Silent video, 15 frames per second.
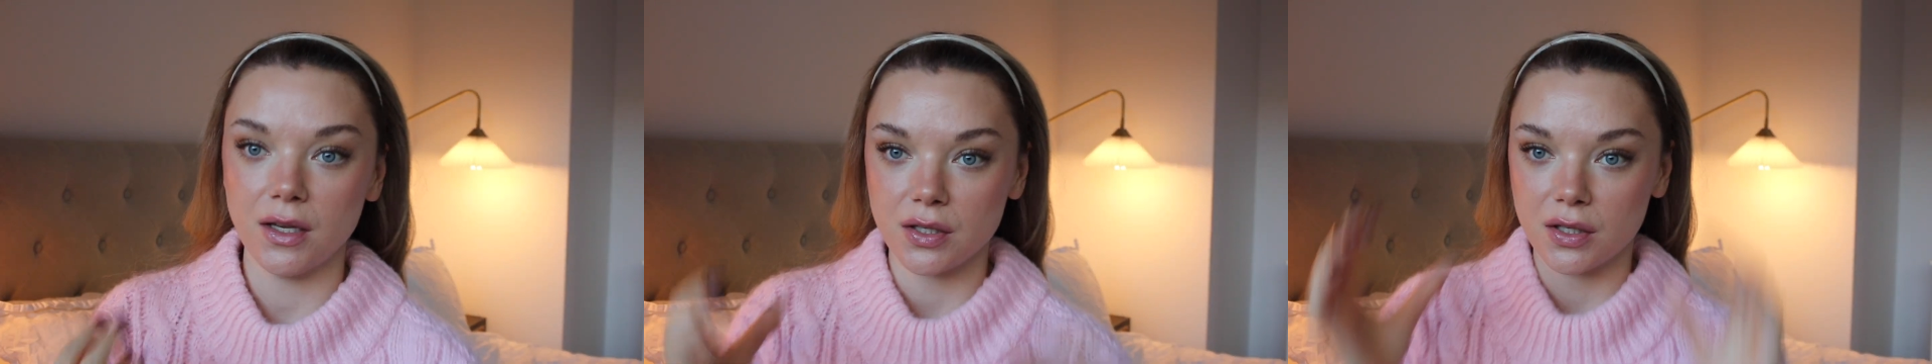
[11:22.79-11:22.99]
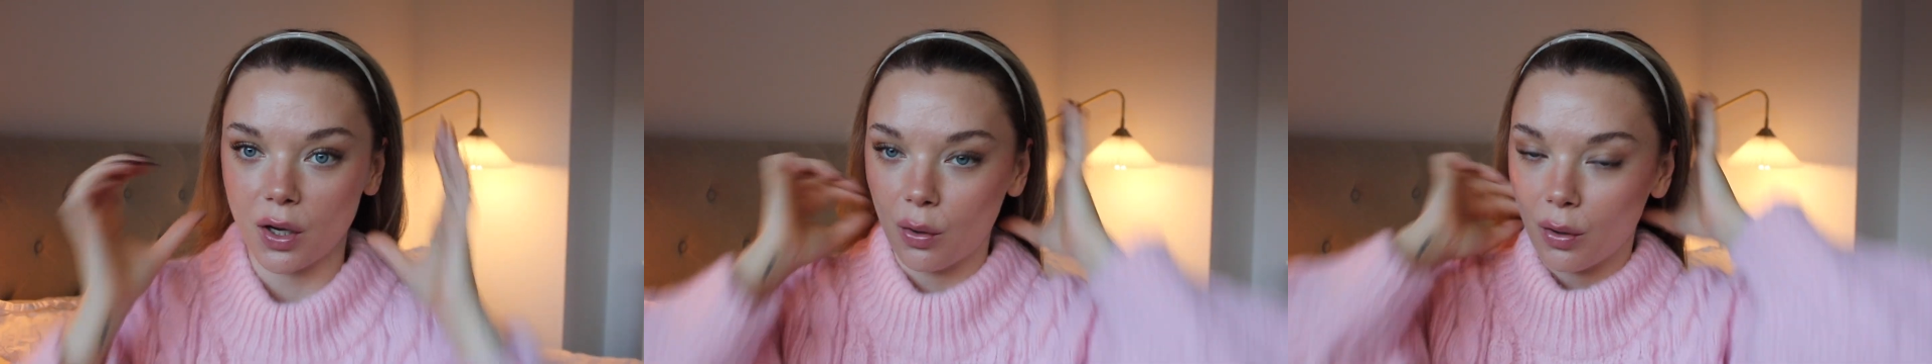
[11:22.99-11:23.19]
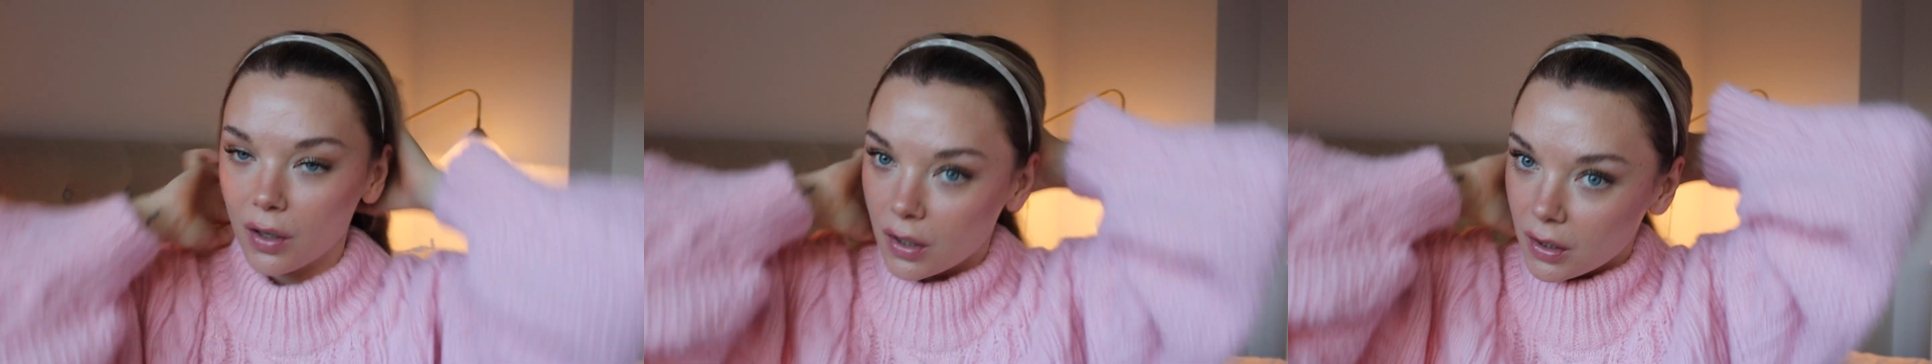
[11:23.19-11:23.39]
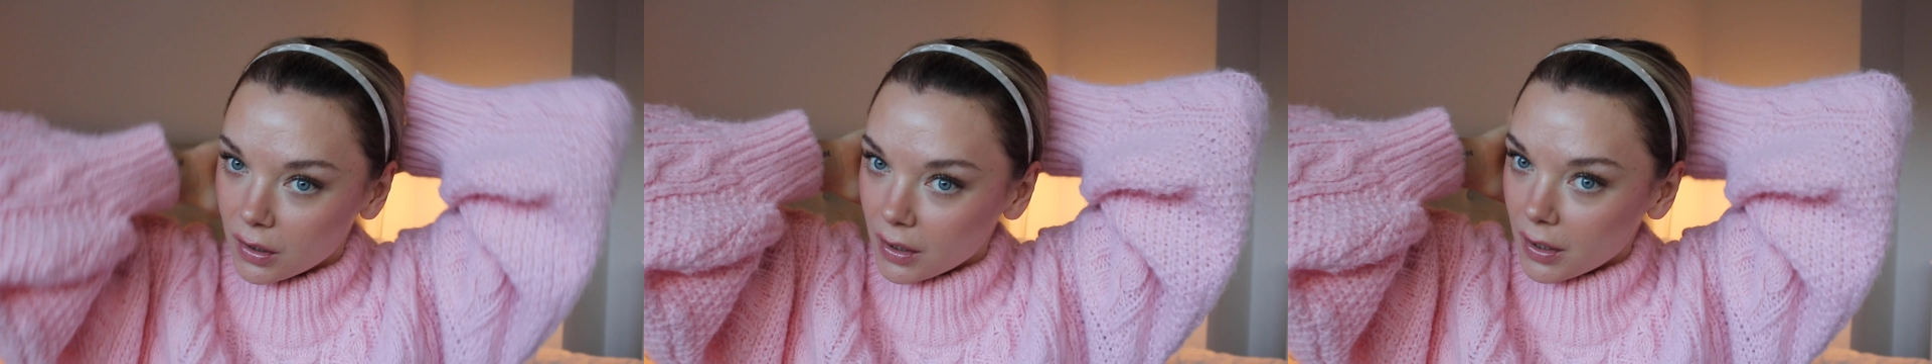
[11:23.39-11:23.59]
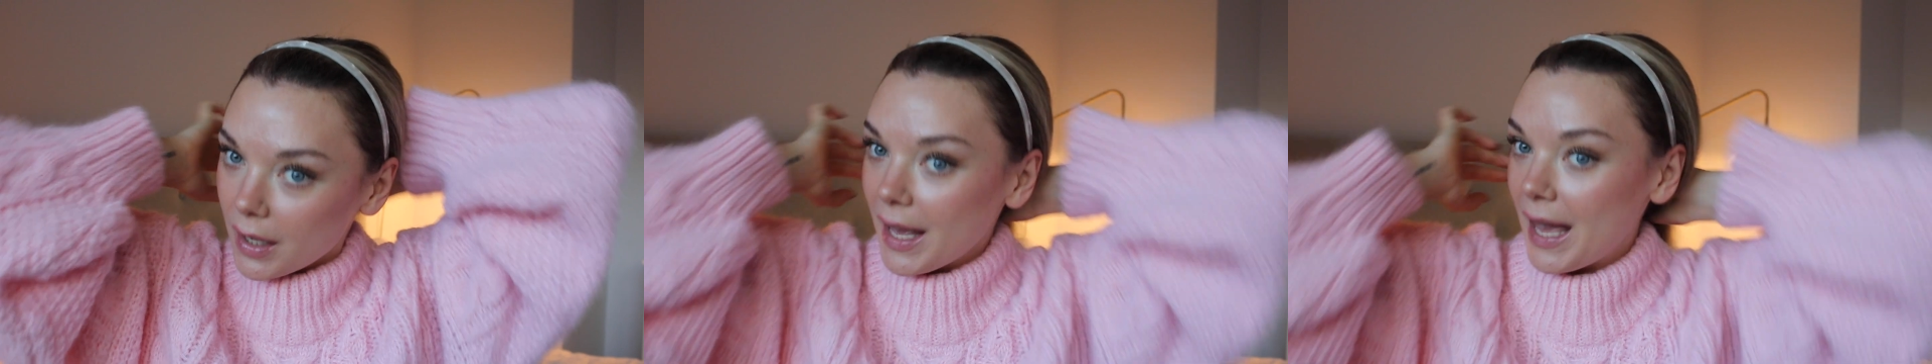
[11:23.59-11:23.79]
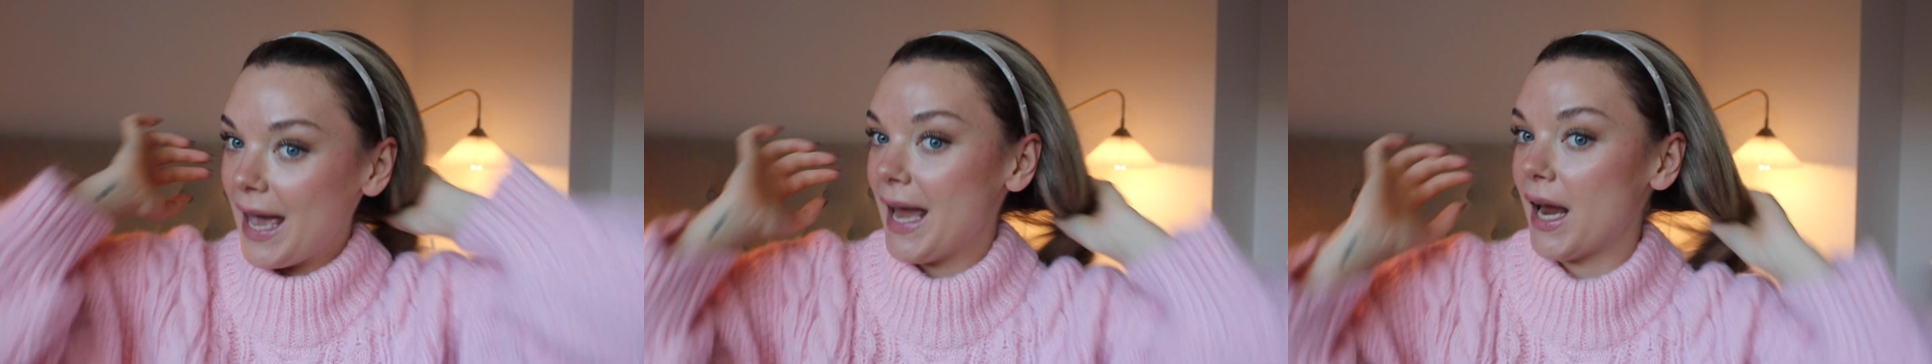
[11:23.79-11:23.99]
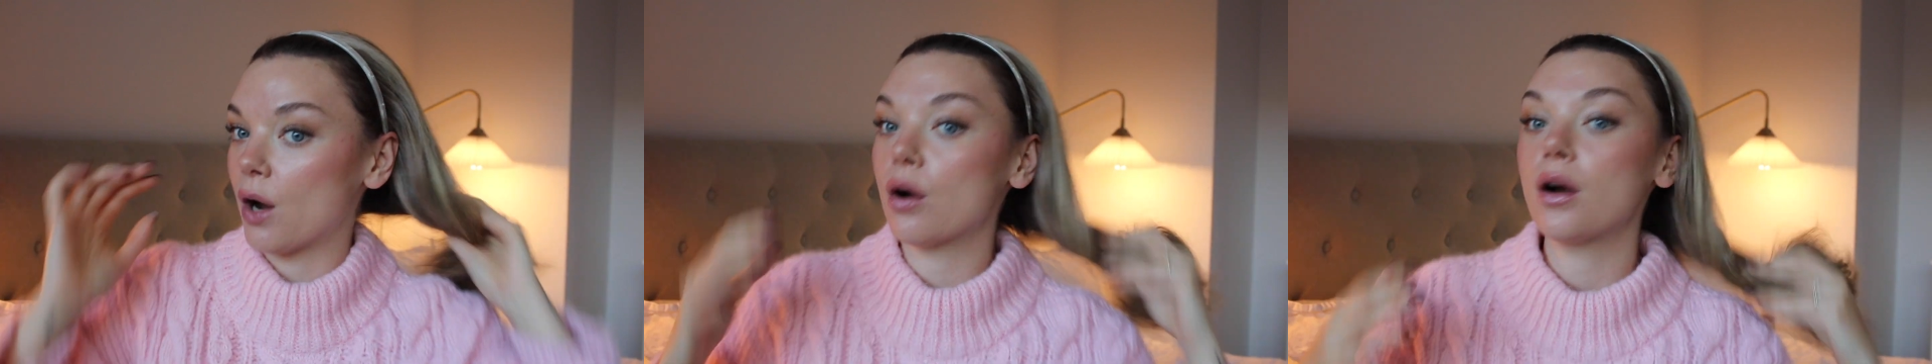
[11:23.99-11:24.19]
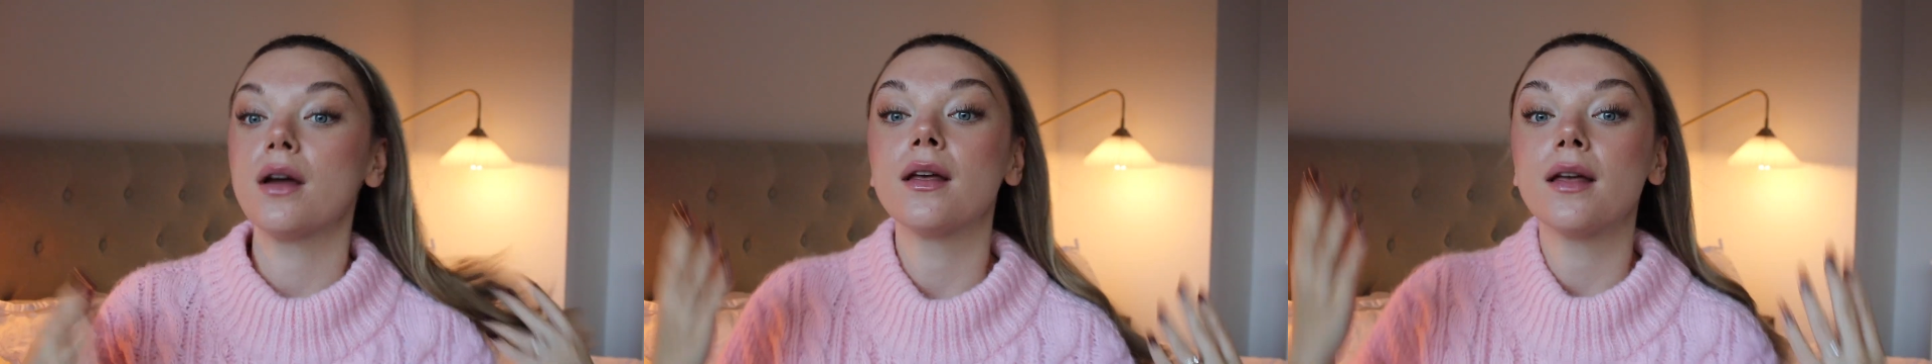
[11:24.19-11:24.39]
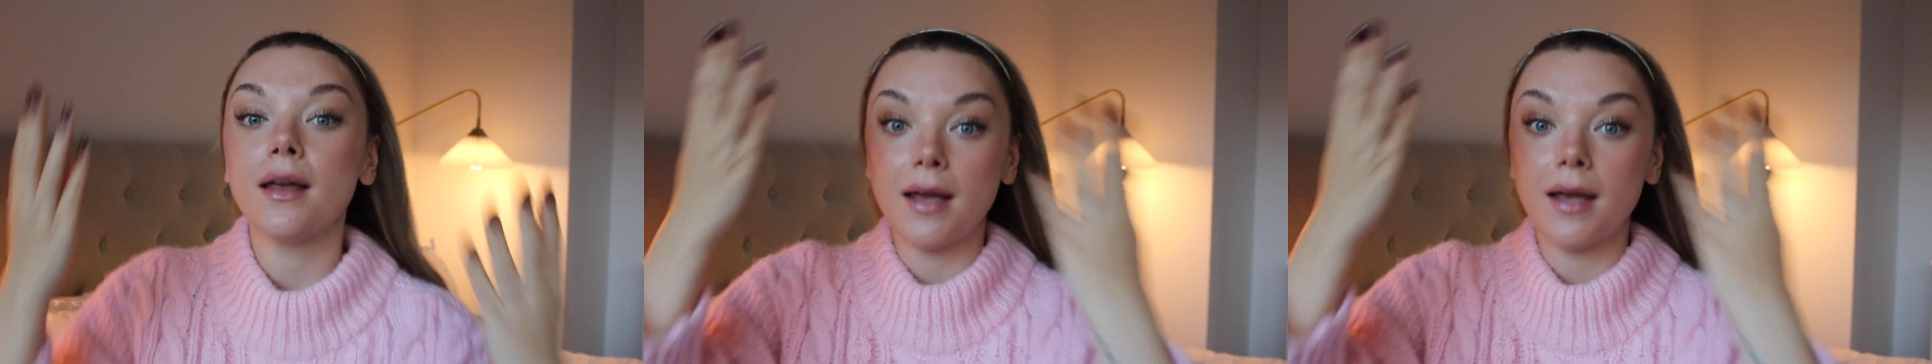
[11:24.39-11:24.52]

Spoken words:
So hair